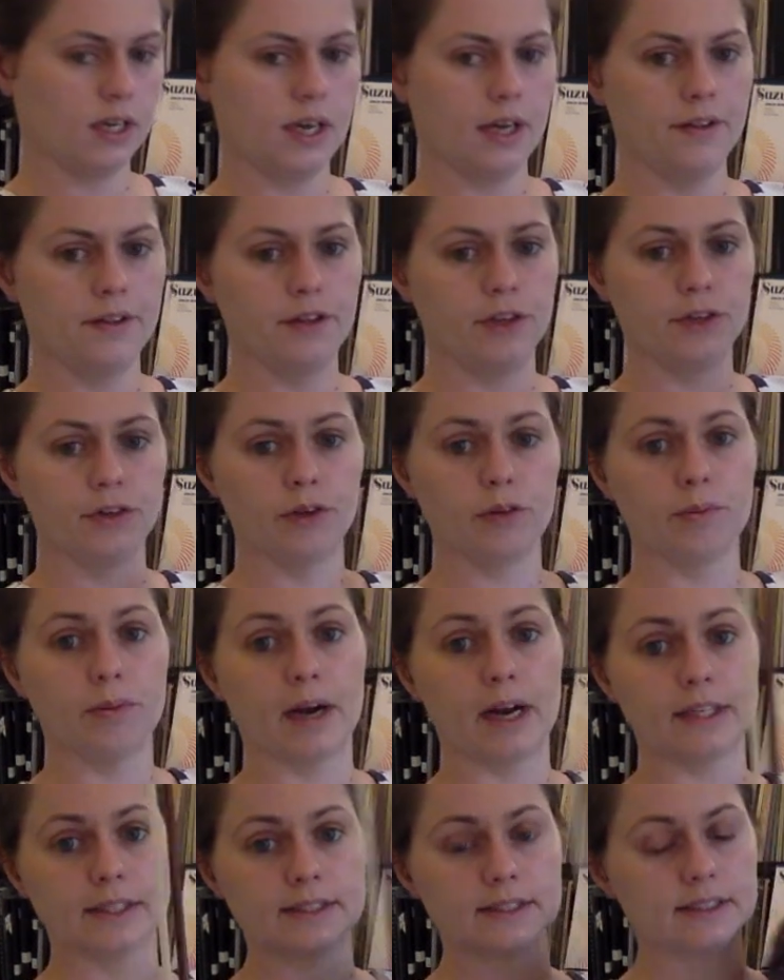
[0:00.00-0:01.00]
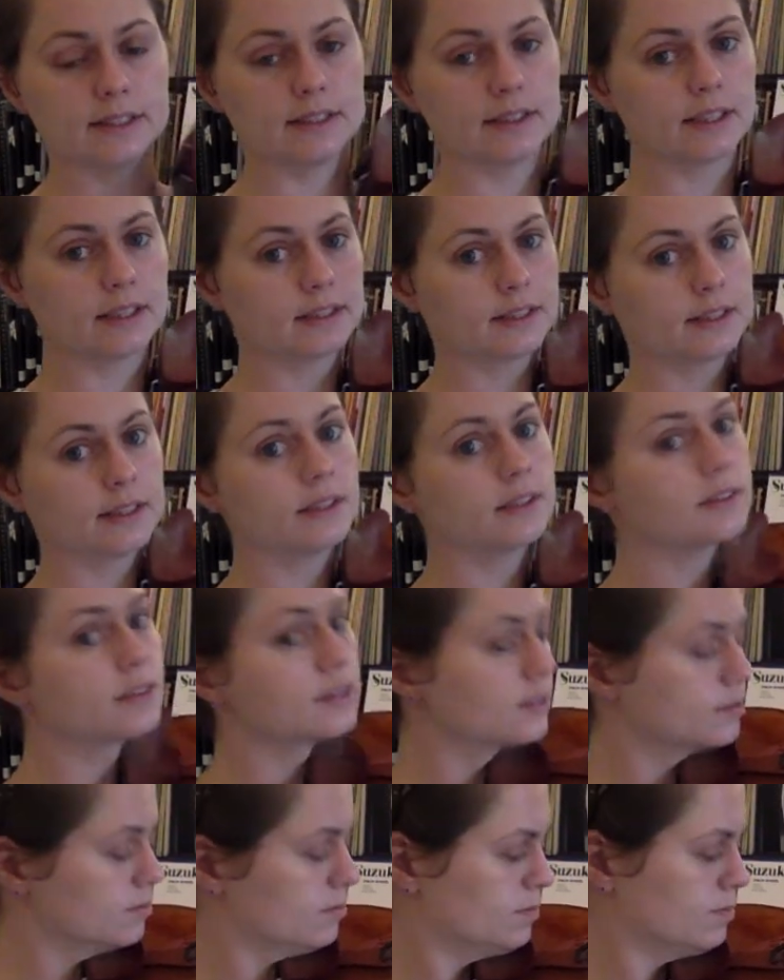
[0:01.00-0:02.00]
And then you would practice it like
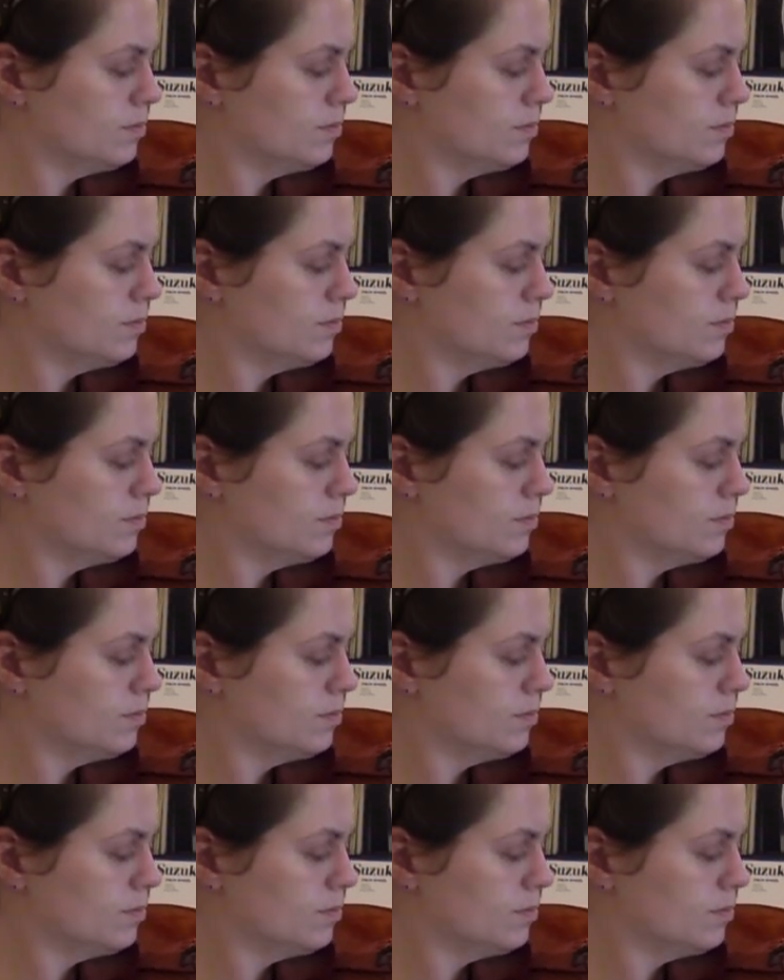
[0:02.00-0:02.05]
this.